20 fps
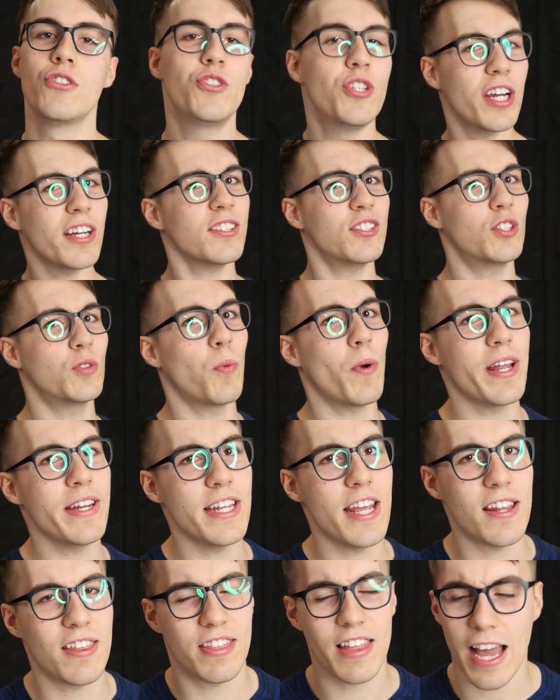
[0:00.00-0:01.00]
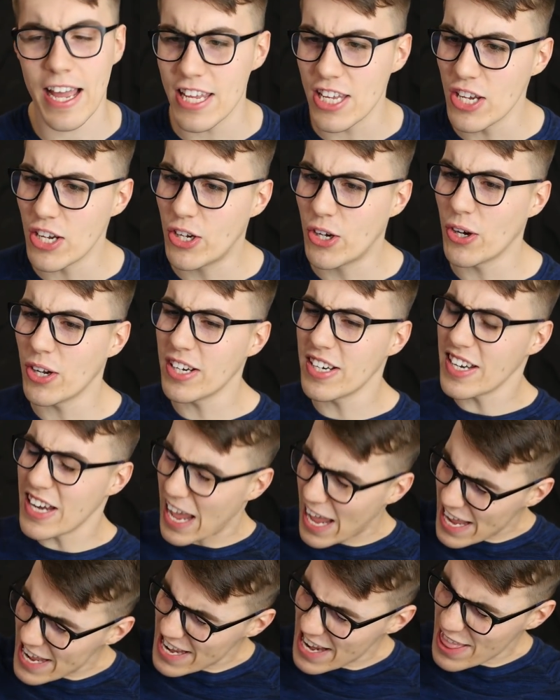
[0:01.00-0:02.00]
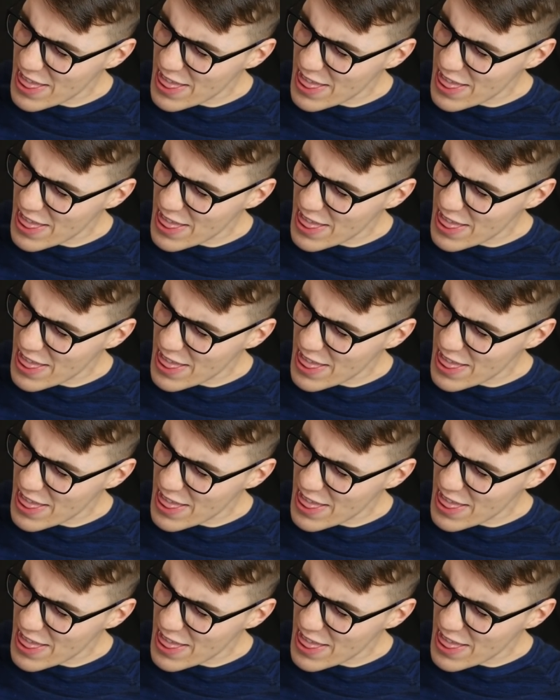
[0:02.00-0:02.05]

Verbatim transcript: just when you thought you couldn't hate